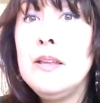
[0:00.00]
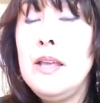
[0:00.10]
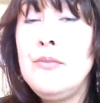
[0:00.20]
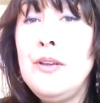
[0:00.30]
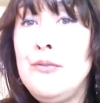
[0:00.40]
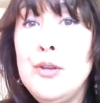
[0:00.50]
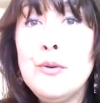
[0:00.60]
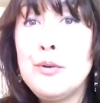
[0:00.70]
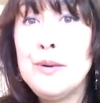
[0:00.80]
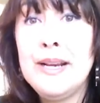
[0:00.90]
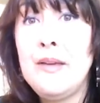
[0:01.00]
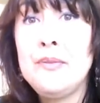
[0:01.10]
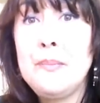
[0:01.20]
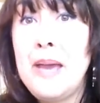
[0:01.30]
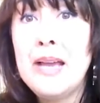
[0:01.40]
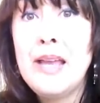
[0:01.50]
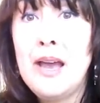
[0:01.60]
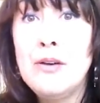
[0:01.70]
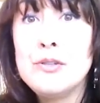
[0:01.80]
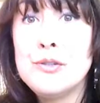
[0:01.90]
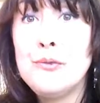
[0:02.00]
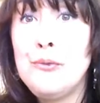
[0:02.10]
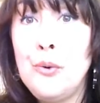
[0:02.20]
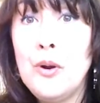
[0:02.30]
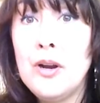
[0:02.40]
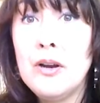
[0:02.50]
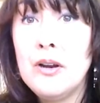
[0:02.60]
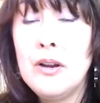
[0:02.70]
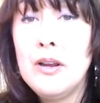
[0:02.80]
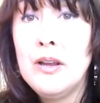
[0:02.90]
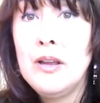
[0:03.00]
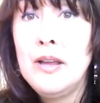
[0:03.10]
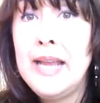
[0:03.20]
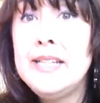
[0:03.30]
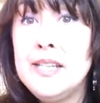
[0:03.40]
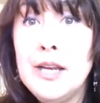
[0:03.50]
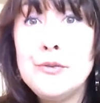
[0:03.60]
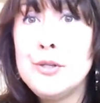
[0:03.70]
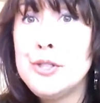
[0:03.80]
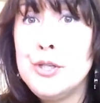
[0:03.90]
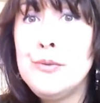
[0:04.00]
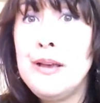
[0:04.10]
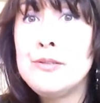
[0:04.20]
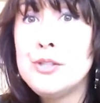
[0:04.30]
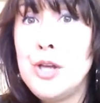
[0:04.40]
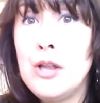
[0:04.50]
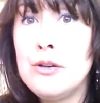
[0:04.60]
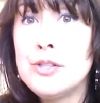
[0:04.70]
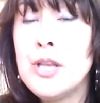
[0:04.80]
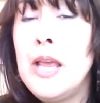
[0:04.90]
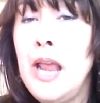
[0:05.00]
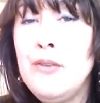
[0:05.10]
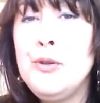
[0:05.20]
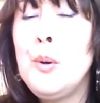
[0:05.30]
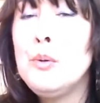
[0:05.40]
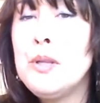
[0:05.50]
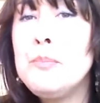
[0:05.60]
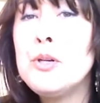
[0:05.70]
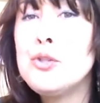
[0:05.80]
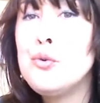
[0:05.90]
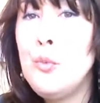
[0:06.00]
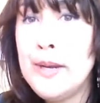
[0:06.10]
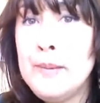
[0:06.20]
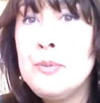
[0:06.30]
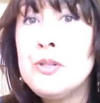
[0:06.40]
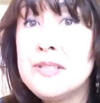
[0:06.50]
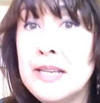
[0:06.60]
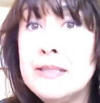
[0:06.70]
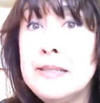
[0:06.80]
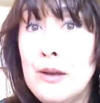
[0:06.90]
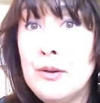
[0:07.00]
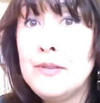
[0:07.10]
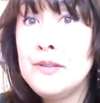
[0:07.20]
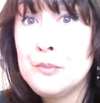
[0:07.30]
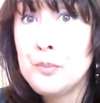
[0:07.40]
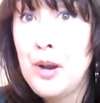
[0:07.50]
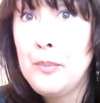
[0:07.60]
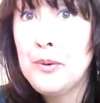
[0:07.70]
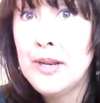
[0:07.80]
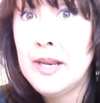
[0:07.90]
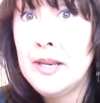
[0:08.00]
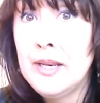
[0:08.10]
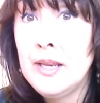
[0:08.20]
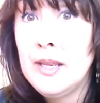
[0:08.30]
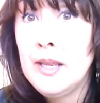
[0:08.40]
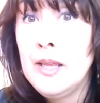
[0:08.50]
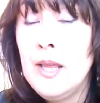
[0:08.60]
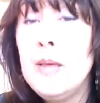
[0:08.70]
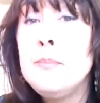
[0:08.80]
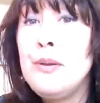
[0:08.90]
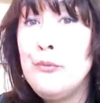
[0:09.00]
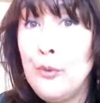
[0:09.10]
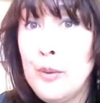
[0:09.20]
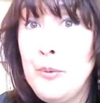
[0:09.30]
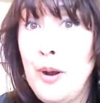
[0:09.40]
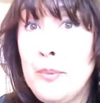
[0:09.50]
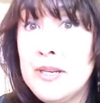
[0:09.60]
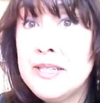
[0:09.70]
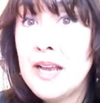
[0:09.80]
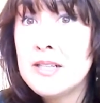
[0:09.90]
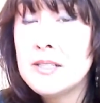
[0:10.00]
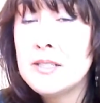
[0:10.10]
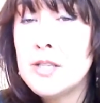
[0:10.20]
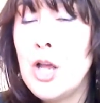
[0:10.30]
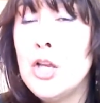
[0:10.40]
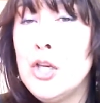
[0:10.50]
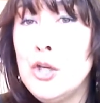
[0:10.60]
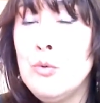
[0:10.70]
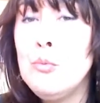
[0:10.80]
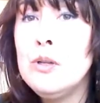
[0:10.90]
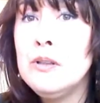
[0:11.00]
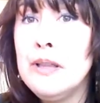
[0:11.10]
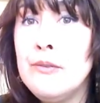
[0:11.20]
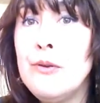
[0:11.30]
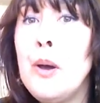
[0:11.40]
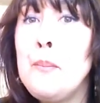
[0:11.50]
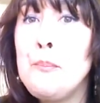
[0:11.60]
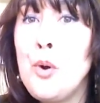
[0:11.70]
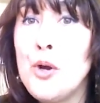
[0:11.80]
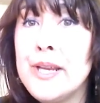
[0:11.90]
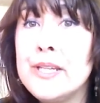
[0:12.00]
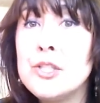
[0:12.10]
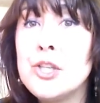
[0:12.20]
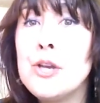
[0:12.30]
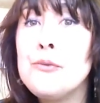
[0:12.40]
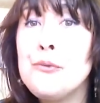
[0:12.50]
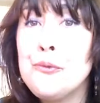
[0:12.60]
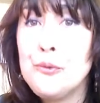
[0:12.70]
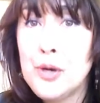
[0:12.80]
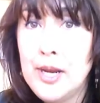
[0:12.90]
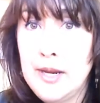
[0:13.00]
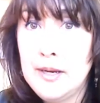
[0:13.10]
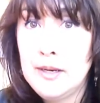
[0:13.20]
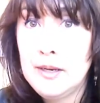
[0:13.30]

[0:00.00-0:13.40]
if you can rent out the back house for $1,800, $2,000, if you only put 20% down on this property, before property taxes, you will live mortgage free.